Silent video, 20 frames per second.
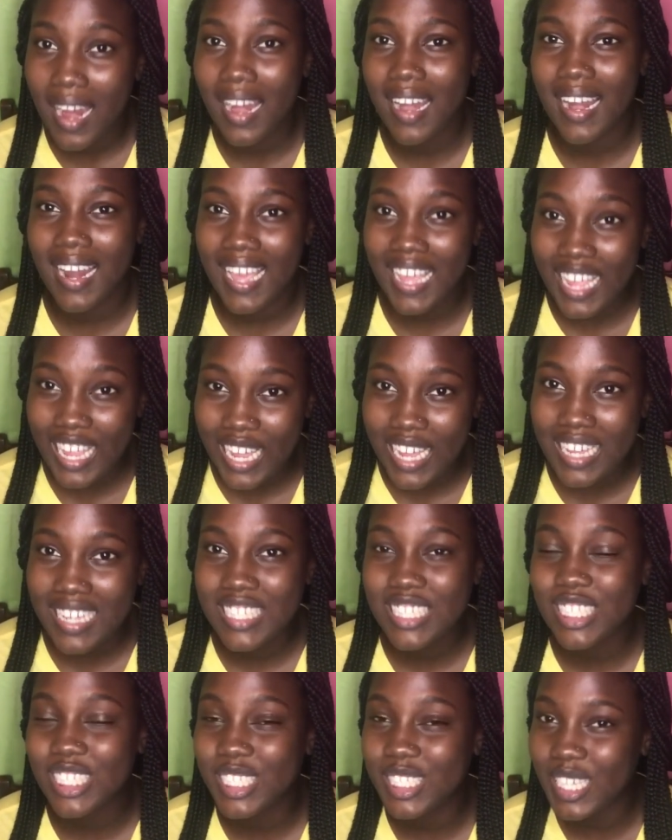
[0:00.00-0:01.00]
Like,
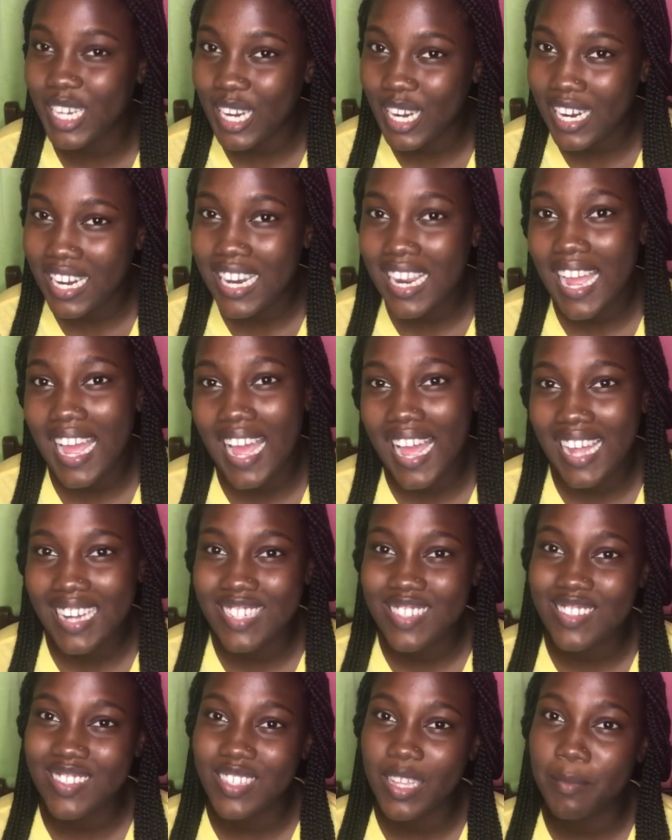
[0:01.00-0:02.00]
share, and
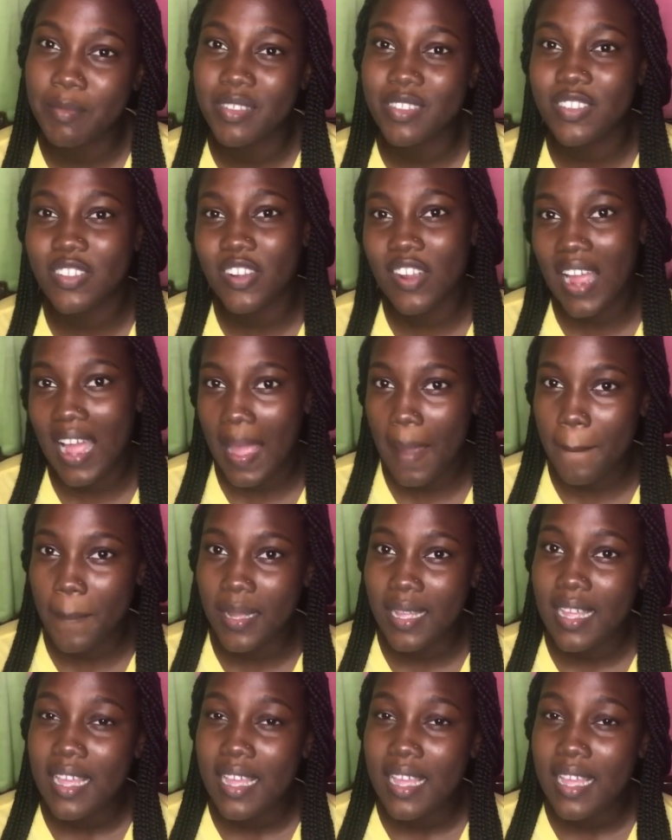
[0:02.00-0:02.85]
subscribe.